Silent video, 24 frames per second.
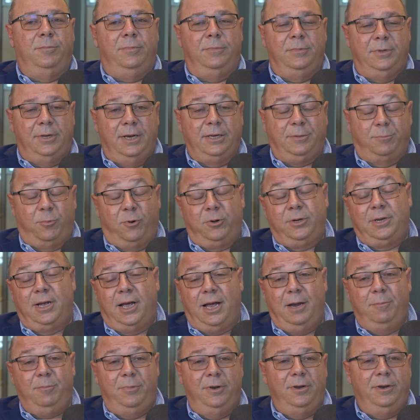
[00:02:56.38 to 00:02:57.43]
takes more
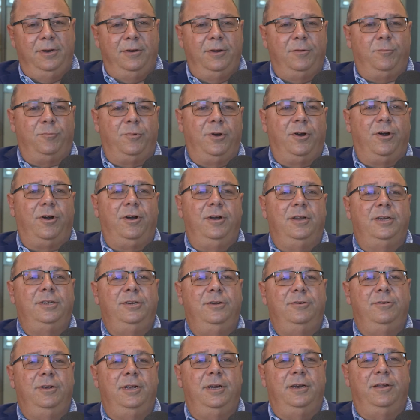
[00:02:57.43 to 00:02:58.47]
time, but regardless,
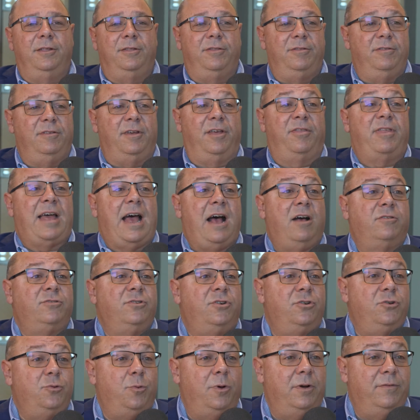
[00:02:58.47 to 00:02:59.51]
you get $1,000
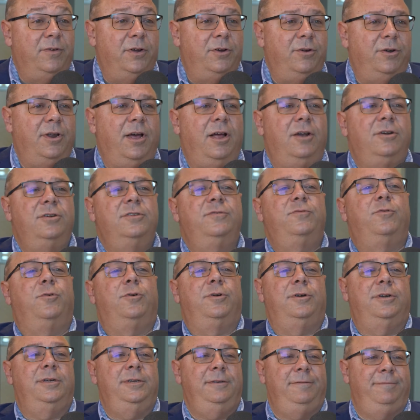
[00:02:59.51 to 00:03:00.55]
or $1,200
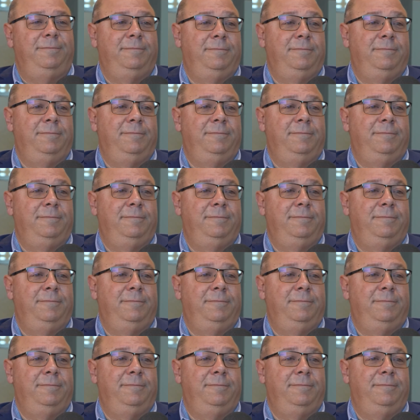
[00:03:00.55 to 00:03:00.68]
for it.